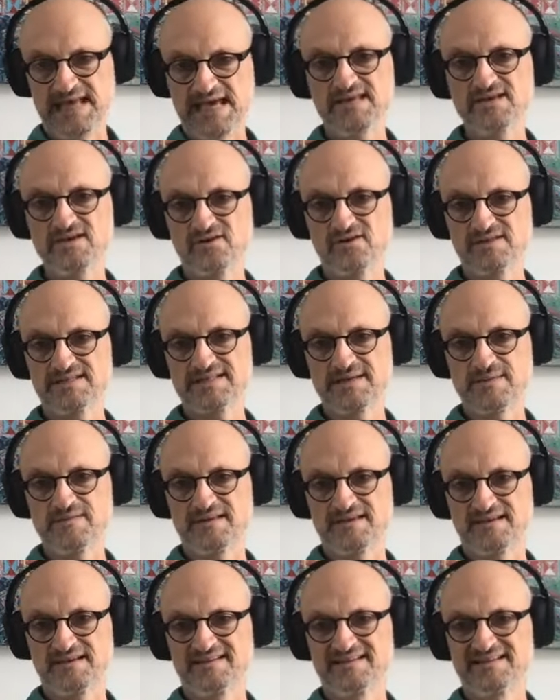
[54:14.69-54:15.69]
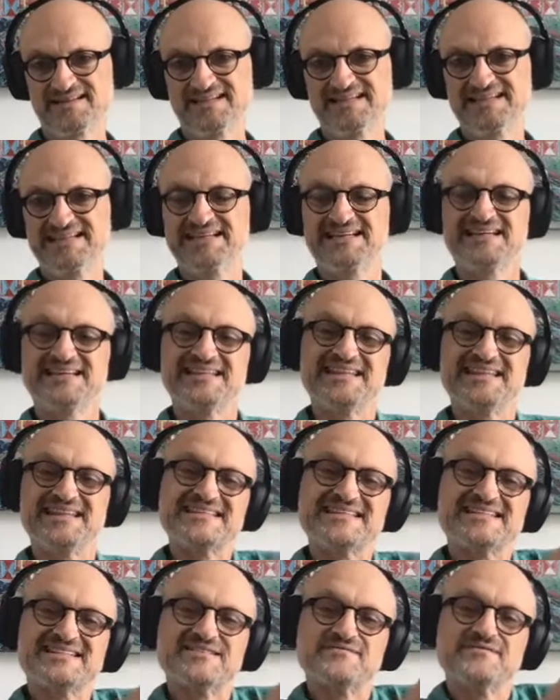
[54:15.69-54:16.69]
Now you got something.
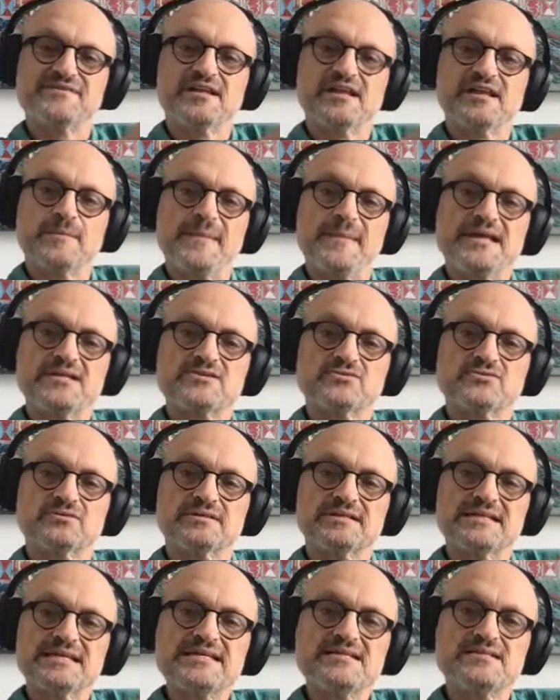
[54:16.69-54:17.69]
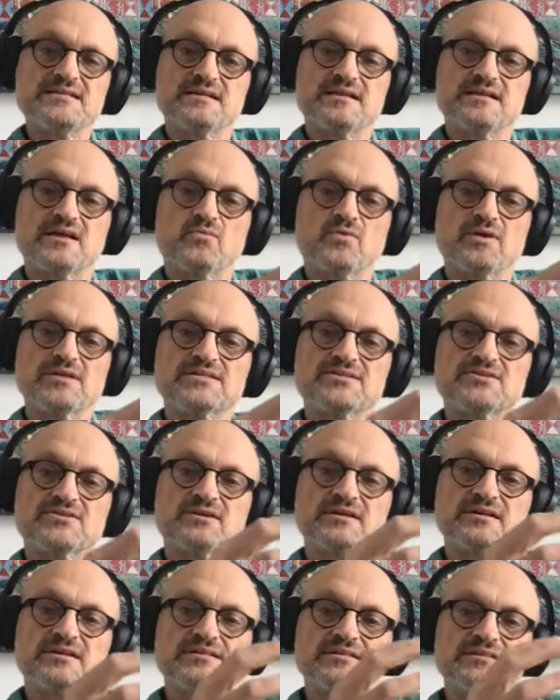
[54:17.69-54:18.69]
There's a developmental need that
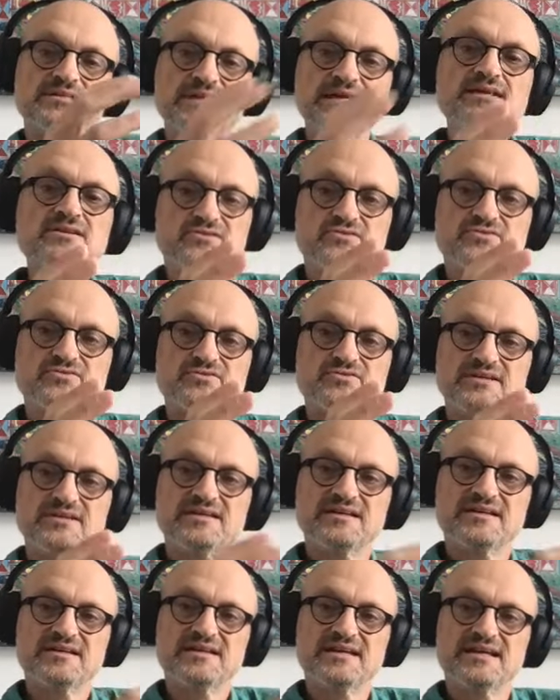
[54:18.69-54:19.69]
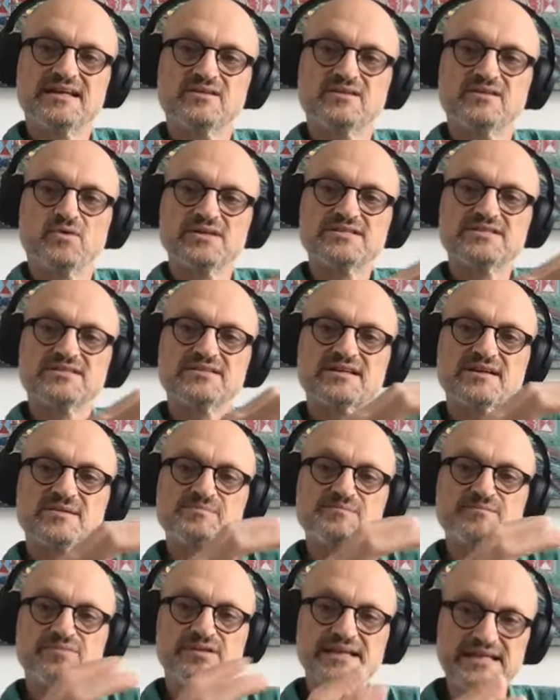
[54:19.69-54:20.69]
wants to continue, it wants to
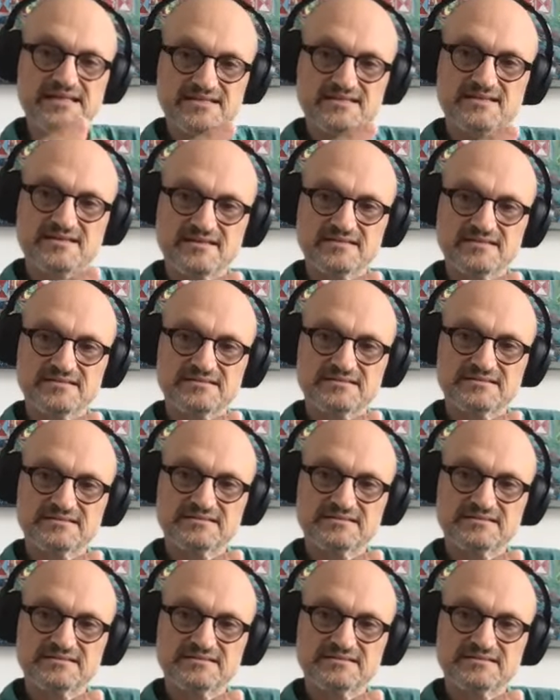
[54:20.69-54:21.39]
complete.